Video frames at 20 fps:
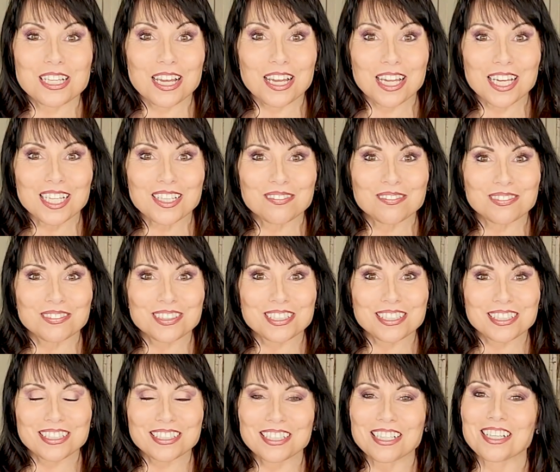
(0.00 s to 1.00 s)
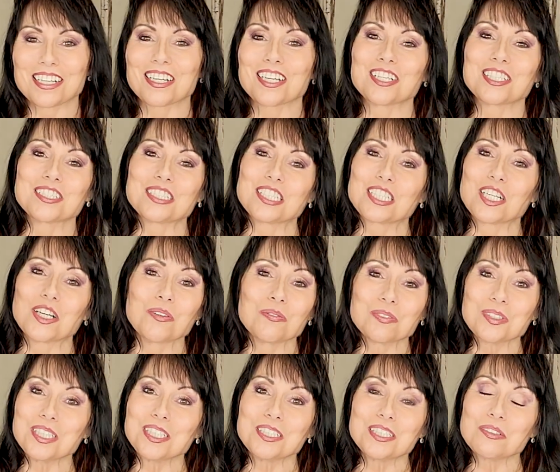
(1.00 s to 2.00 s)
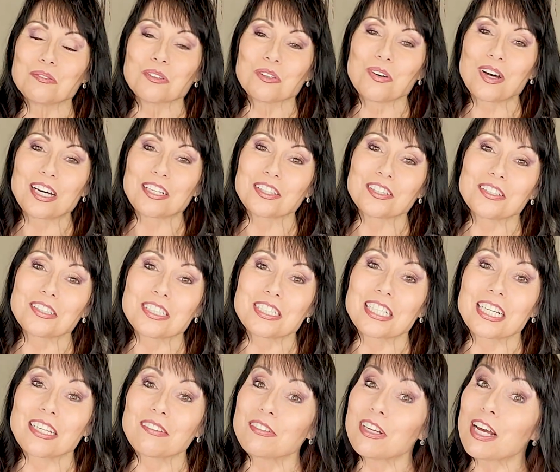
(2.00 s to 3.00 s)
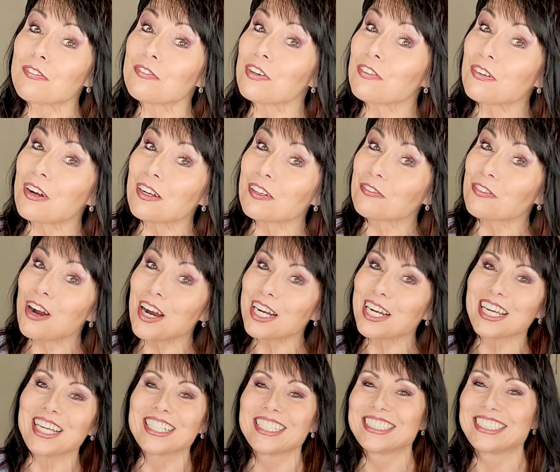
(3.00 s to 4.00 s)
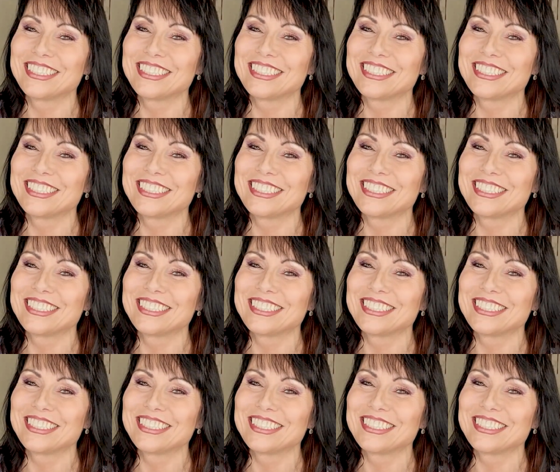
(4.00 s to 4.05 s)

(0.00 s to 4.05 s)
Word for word: time. Uh, hopefully, it will go out on Thursday. If not, for Friday,